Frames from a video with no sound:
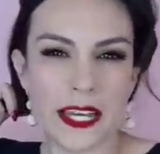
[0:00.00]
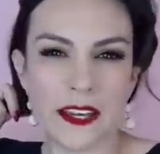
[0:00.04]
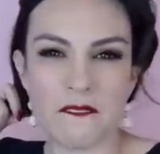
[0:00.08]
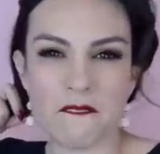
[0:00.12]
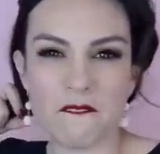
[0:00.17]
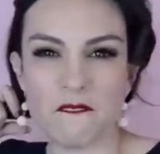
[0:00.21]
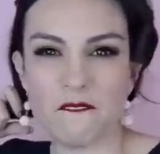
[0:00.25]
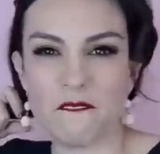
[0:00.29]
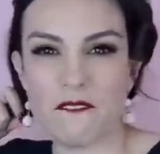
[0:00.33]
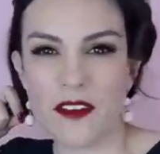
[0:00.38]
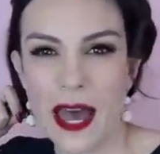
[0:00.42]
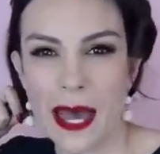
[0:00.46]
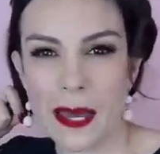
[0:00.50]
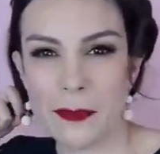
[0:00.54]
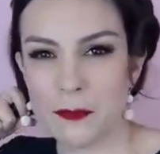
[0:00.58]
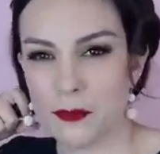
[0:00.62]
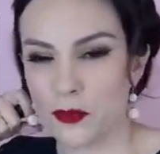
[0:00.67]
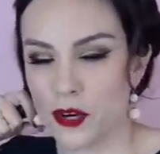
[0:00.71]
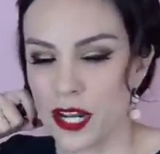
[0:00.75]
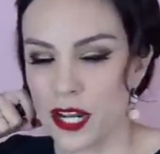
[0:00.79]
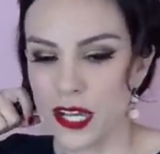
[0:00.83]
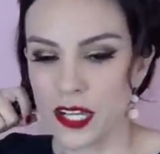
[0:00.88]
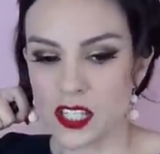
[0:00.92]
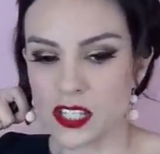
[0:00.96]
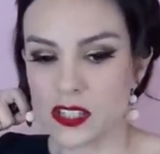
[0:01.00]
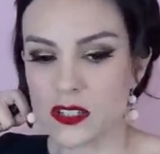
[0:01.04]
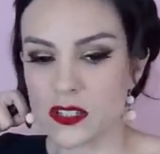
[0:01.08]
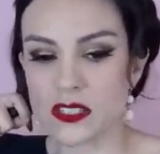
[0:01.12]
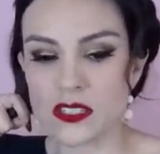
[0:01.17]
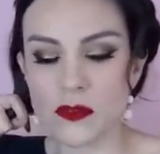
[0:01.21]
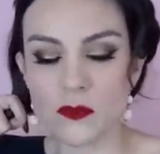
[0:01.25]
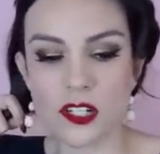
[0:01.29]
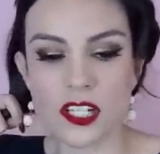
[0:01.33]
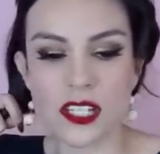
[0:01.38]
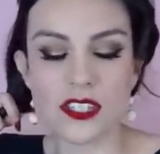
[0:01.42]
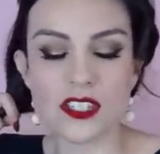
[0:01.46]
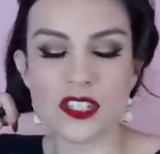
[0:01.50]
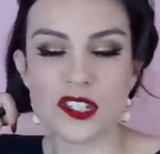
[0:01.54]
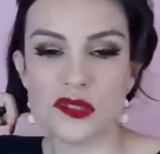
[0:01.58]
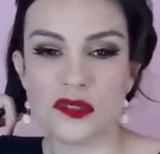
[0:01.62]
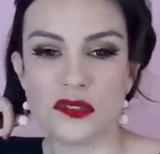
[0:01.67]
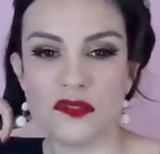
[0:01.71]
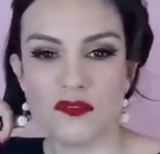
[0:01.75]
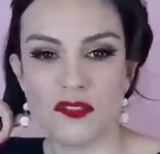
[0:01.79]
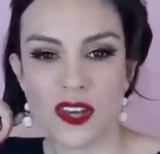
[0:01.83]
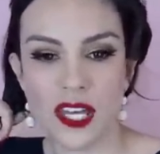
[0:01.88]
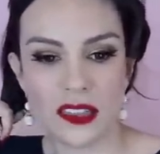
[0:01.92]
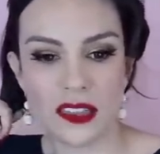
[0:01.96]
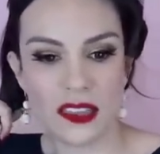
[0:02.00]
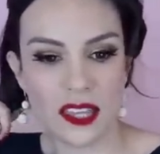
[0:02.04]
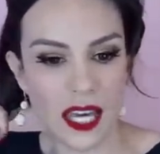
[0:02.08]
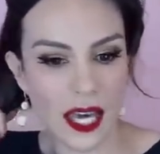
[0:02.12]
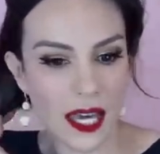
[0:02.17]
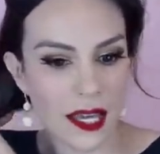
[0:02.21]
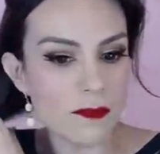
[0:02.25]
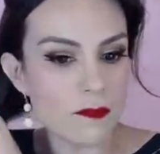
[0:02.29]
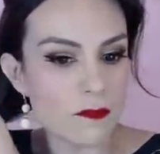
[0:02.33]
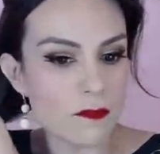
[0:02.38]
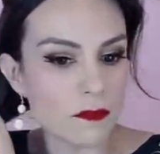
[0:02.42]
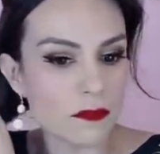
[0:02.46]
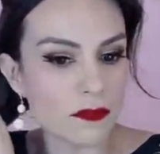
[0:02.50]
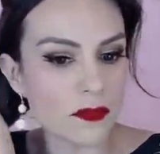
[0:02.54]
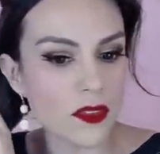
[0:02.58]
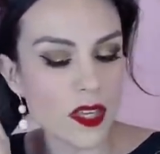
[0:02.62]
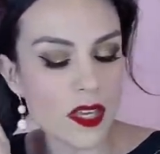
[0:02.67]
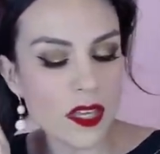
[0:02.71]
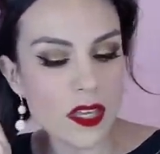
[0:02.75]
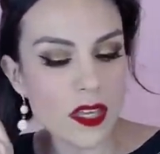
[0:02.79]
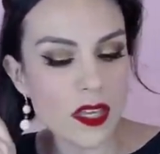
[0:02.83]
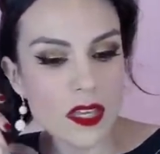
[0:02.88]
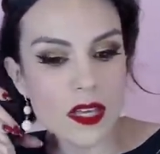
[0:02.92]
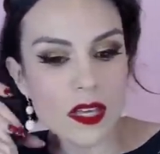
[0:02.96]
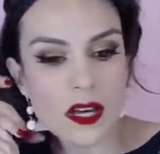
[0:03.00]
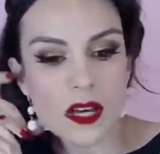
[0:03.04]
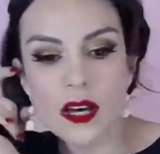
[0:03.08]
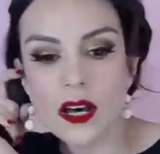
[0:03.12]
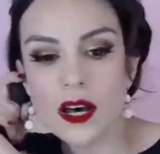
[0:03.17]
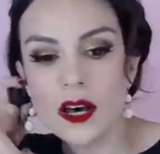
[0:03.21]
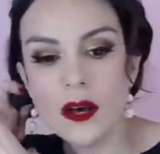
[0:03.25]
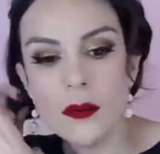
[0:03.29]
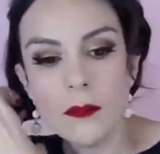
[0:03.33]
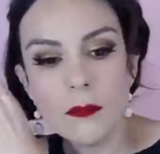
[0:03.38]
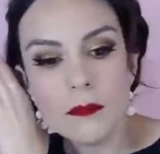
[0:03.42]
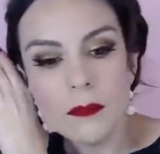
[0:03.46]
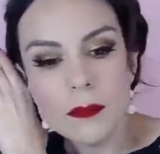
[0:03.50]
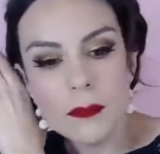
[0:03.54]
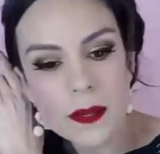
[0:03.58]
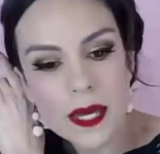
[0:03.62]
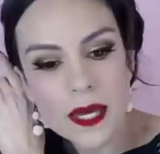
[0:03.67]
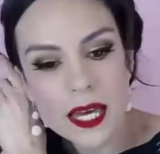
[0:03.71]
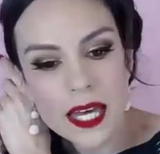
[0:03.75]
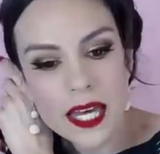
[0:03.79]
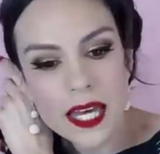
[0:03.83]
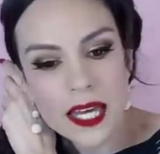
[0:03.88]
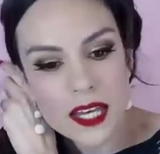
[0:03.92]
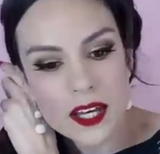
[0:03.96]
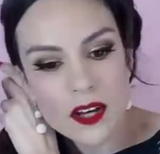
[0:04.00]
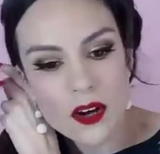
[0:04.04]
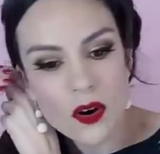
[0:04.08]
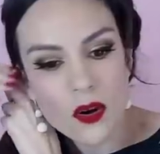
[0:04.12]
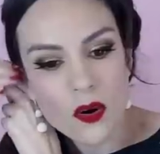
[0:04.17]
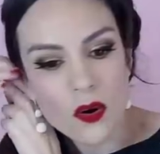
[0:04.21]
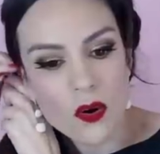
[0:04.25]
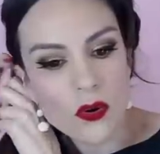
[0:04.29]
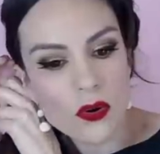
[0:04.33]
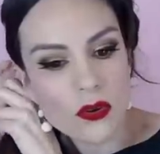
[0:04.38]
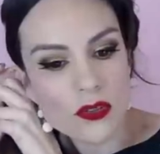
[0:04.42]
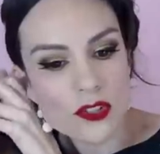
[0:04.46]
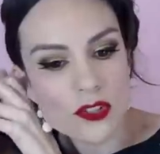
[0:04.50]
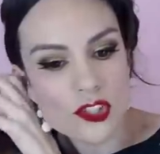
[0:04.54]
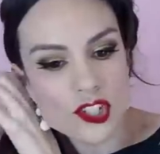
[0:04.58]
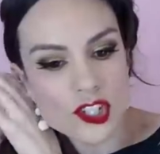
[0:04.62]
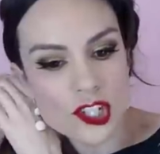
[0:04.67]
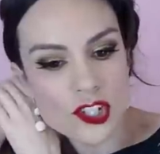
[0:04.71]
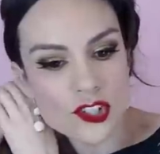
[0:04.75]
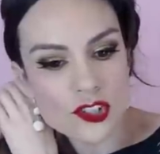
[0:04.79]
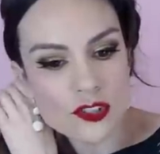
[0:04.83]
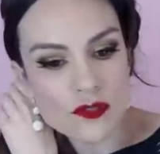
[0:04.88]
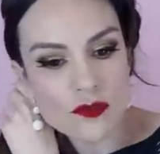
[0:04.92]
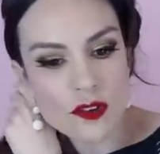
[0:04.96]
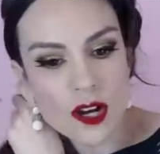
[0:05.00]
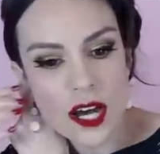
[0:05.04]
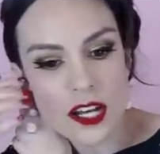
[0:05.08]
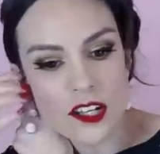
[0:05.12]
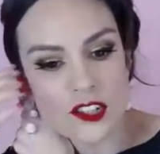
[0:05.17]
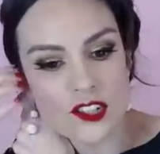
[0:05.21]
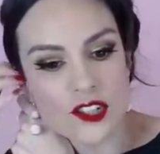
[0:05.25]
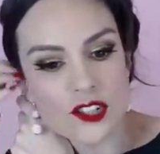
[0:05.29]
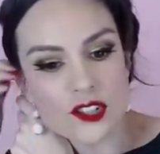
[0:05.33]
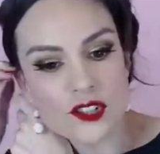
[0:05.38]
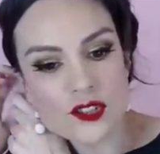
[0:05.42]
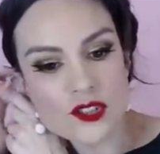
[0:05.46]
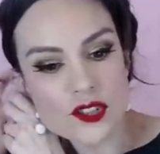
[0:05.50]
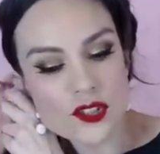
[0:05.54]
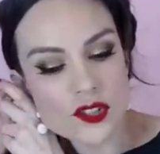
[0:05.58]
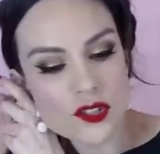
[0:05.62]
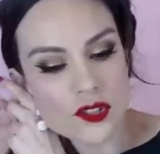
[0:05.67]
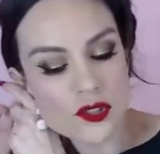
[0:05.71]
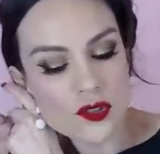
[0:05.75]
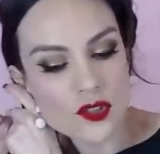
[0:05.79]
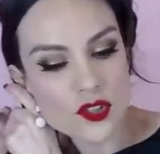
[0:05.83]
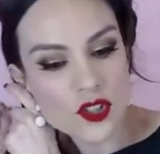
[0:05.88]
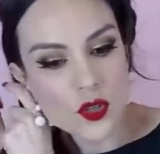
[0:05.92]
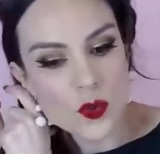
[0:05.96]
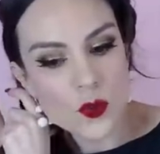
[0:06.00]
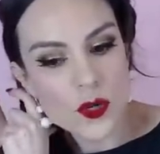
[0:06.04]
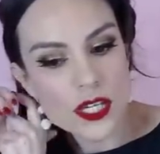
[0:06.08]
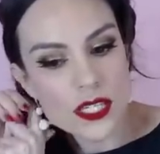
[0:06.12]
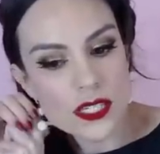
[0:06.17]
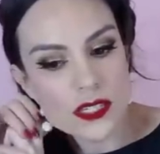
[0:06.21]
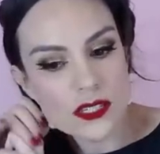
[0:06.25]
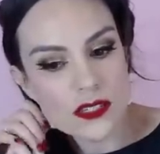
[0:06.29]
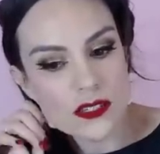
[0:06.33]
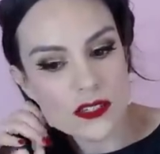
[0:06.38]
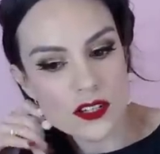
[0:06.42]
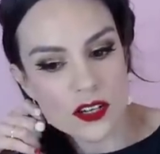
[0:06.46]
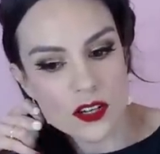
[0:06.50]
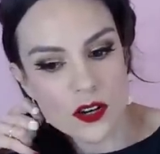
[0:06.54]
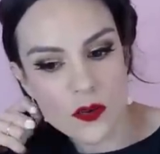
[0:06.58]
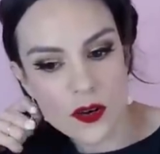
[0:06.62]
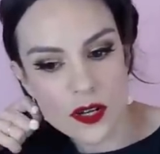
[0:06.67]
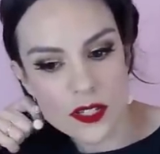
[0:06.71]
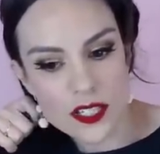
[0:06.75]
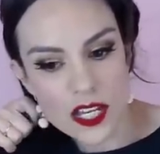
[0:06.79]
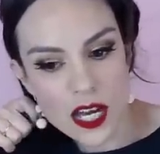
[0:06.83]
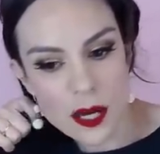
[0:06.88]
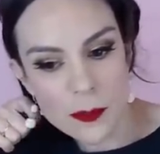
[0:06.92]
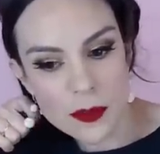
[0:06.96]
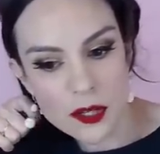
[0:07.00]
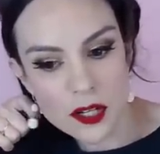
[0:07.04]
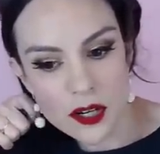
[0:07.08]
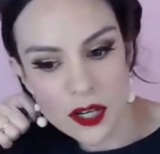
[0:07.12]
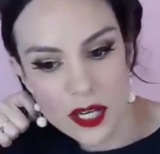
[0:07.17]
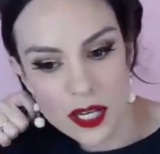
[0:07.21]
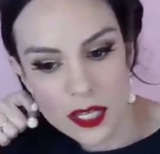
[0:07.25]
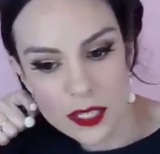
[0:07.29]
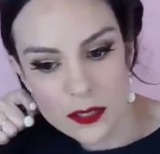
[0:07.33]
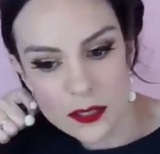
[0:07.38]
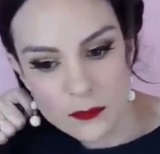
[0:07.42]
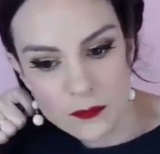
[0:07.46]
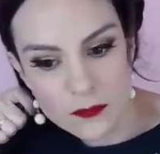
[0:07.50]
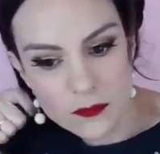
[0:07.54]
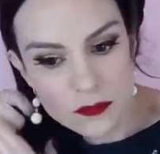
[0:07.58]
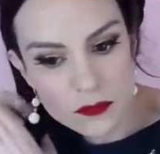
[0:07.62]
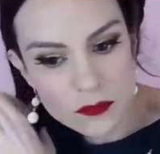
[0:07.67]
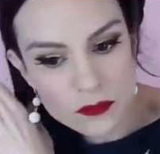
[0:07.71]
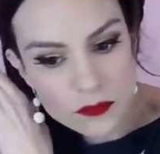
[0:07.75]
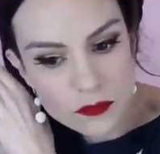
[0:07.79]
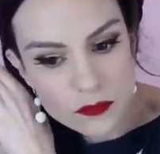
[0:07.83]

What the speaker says: big fat braids. Someone needs to invent that. Big old Ginger Rogers twists to go on top of your head.